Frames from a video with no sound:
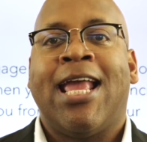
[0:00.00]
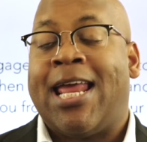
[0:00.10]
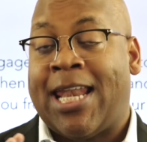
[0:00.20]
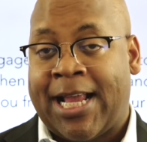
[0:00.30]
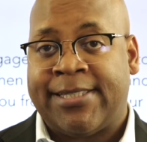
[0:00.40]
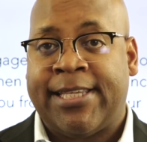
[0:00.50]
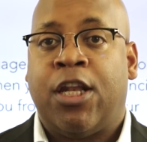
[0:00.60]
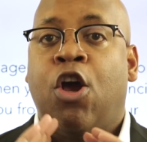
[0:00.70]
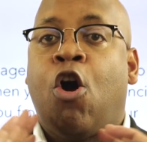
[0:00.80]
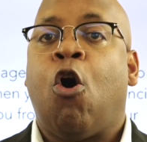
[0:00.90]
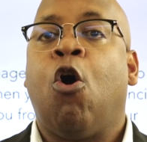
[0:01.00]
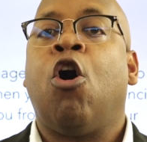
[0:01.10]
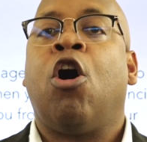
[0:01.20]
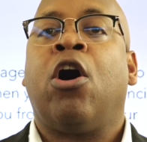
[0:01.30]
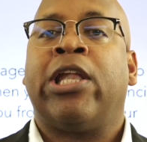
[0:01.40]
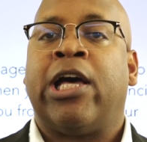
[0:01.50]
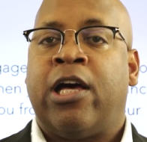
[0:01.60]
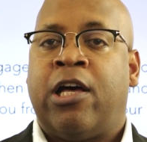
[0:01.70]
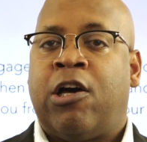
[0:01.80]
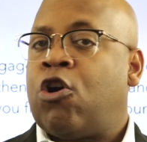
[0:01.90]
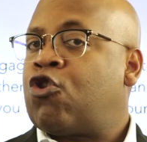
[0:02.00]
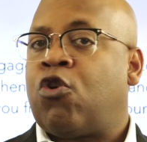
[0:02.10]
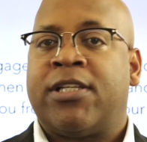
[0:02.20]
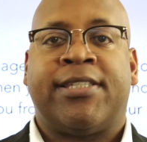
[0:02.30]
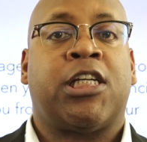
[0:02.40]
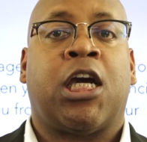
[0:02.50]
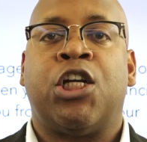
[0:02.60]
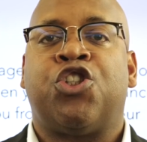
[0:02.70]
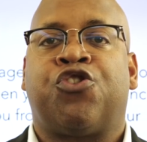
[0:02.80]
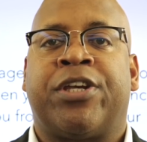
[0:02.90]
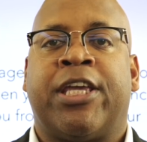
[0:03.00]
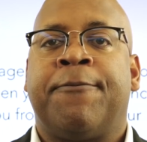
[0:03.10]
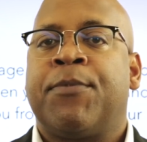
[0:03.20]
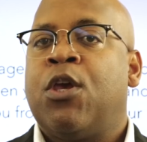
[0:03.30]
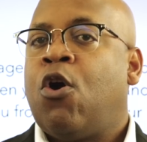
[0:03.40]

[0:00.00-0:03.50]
And like I said, all across the country,